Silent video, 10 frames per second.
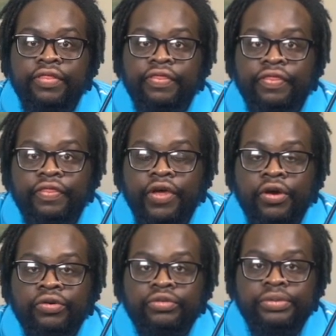
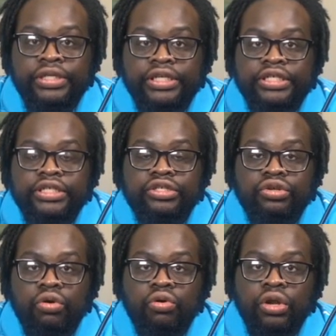those positions
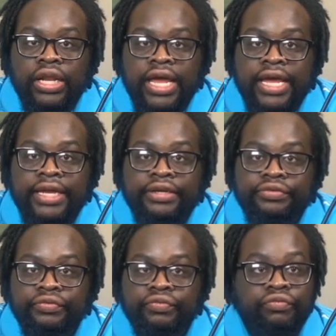online,
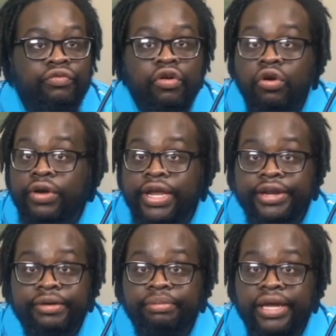go ahead
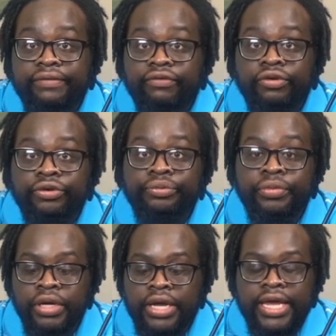and apply for them.
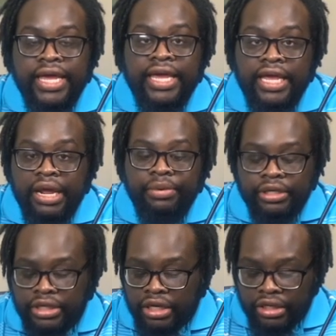And I'm going
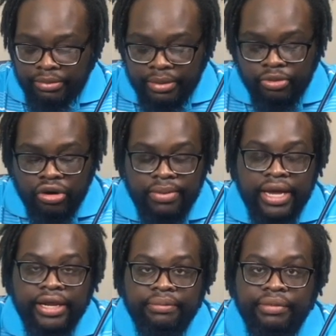to talk a little bit more
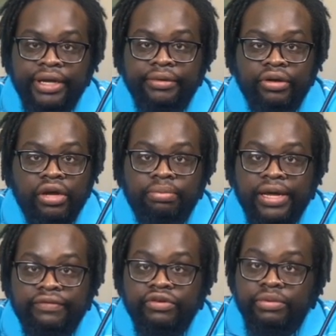about it, but
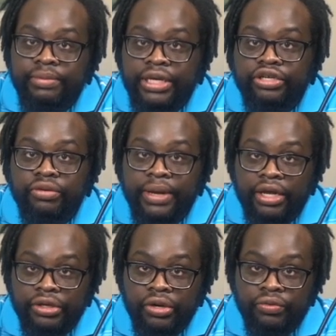apply for them and make sure you make
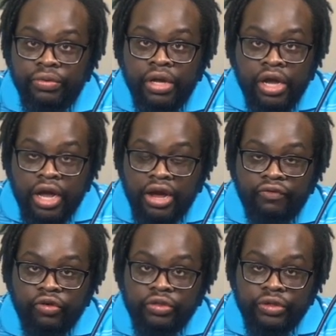a note of
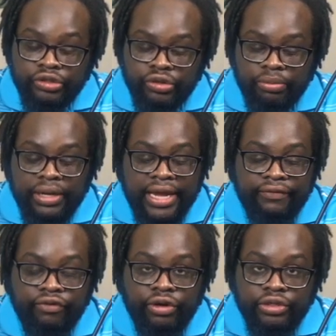which ones you apply
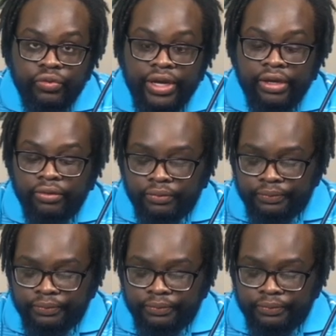for as well.